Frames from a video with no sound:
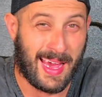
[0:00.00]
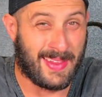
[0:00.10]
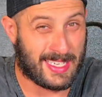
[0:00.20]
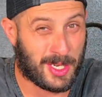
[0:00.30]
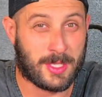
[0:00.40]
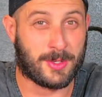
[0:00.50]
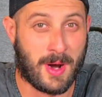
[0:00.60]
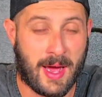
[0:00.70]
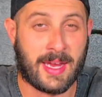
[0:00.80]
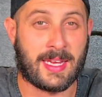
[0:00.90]
And that's a quick
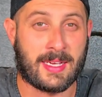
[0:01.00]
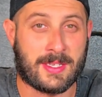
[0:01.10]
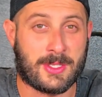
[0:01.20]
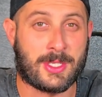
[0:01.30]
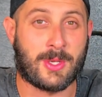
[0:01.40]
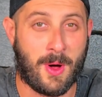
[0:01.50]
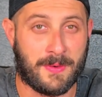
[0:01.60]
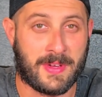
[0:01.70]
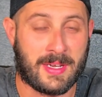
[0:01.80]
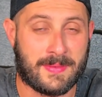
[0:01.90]
drying
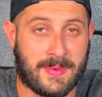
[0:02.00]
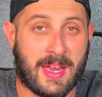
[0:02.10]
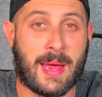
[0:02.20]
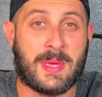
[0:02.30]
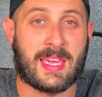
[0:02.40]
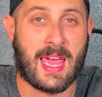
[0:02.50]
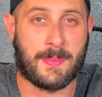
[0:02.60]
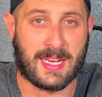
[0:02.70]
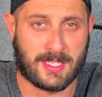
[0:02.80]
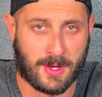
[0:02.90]
solvent, an
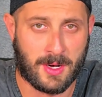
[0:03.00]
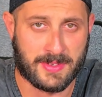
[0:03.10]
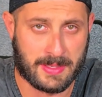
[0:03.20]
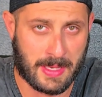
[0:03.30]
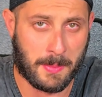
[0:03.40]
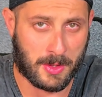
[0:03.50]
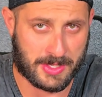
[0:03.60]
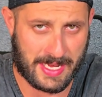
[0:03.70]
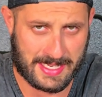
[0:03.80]
MEK based solvent in most